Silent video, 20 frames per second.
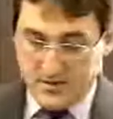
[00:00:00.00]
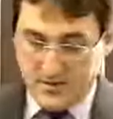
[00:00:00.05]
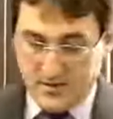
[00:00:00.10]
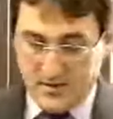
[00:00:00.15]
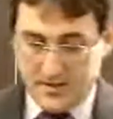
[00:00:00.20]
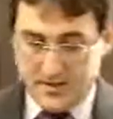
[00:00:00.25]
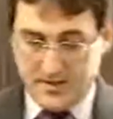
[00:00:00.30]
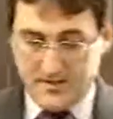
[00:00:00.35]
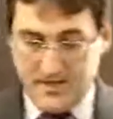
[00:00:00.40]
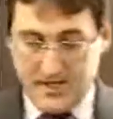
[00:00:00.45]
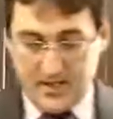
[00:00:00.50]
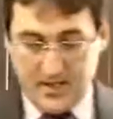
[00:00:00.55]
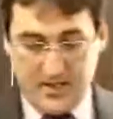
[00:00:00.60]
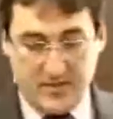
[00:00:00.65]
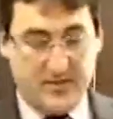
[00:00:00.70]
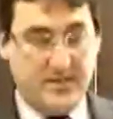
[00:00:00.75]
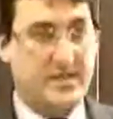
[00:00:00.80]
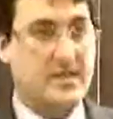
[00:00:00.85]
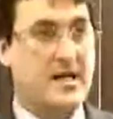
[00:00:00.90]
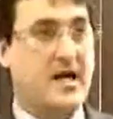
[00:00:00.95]
goal to make
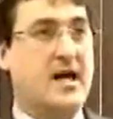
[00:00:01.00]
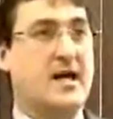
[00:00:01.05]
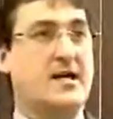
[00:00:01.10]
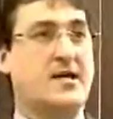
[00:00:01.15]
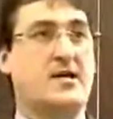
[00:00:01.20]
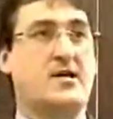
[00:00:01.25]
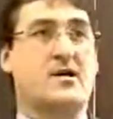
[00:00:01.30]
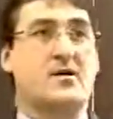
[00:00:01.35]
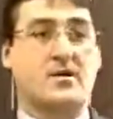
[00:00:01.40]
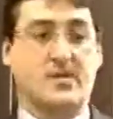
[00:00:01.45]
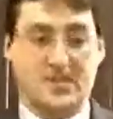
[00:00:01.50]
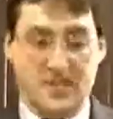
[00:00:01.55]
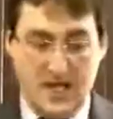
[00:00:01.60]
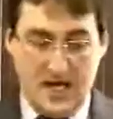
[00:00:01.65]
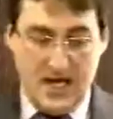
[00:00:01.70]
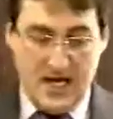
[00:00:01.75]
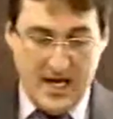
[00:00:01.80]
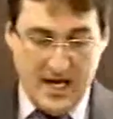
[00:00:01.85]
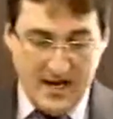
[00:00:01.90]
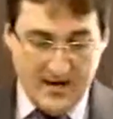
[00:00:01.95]
sure that I encourage
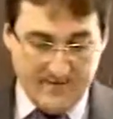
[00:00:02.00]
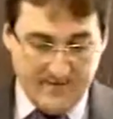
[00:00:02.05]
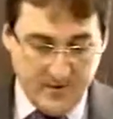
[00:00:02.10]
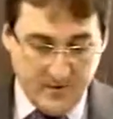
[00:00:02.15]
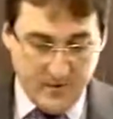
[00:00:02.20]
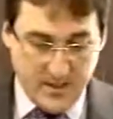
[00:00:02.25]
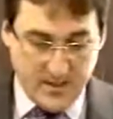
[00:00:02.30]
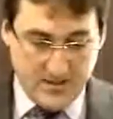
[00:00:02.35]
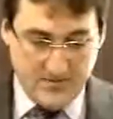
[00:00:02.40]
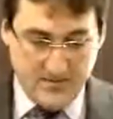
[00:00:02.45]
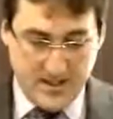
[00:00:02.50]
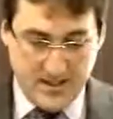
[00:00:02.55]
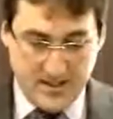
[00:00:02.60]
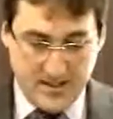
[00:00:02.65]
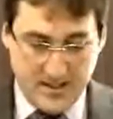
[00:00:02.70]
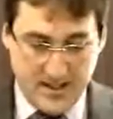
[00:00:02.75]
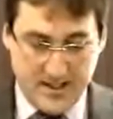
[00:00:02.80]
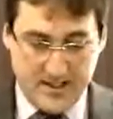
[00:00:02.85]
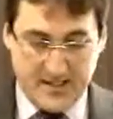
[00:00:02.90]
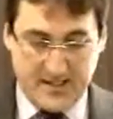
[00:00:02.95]
every one of my
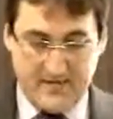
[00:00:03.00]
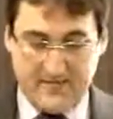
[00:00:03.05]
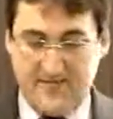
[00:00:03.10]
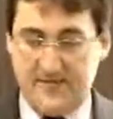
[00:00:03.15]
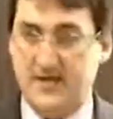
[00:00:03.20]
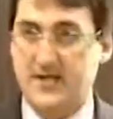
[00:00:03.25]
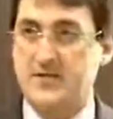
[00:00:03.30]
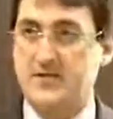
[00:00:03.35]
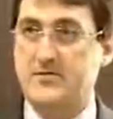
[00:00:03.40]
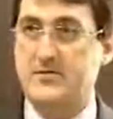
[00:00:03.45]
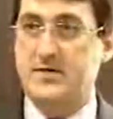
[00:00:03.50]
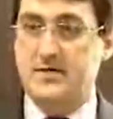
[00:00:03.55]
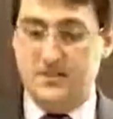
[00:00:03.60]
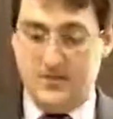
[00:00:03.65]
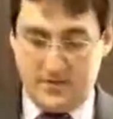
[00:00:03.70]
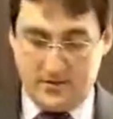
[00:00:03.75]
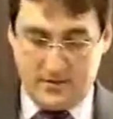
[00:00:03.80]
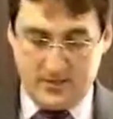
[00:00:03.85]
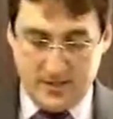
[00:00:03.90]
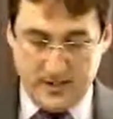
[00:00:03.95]
clients and friends to
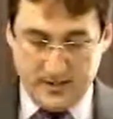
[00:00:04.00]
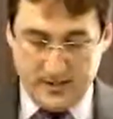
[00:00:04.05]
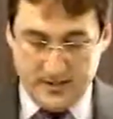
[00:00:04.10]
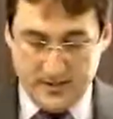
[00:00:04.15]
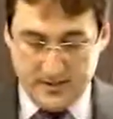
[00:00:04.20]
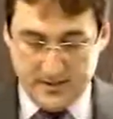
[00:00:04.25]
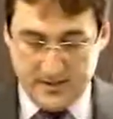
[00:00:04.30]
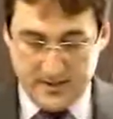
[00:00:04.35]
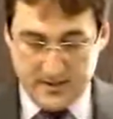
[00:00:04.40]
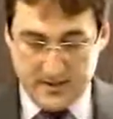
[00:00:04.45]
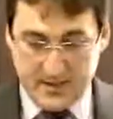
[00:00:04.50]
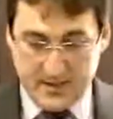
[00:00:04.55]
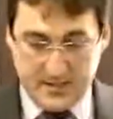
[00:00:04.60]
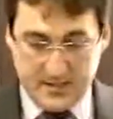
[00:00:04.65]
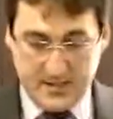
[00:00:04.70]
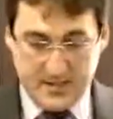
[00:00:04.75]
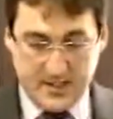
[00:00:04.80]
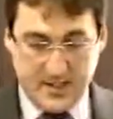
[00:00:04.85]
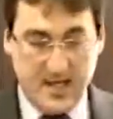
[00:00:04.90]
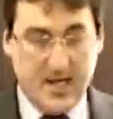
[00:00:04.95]
include critical illness
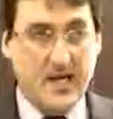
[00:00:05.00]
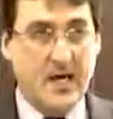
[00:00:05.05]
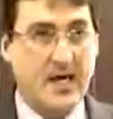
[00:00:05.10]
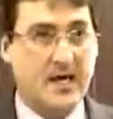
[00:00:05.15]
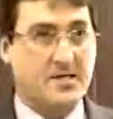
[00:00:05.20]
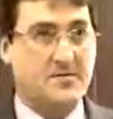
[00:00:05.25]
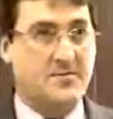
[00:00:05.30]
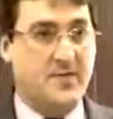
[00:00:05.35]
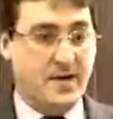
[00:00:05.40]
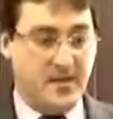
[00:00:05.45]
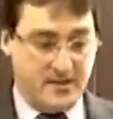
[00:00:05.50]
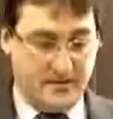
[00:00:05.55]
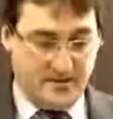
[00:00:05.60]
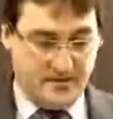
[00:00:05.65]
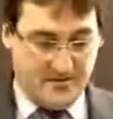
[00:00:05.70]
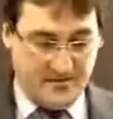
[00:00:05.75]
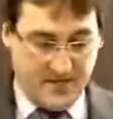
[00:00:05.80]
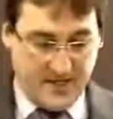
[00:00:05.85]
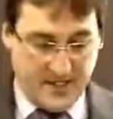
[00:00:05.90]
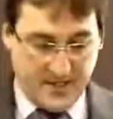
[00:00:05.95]
insurance as part of
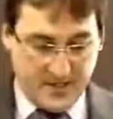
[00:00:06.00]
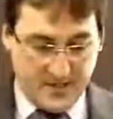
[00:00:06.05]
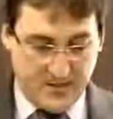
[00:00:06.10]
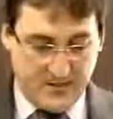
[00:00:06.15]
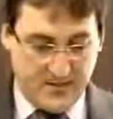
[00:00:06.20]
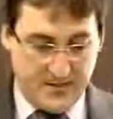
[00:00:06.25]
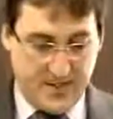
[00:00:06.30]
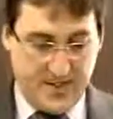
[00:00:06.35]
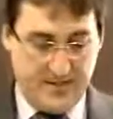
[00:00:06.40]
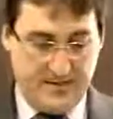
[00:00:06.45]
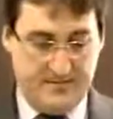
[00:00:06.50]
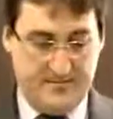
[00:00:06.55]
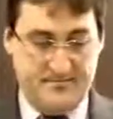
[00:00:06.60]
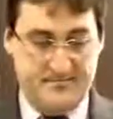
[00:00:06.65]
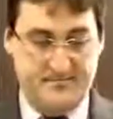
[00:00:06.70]
their financial plan.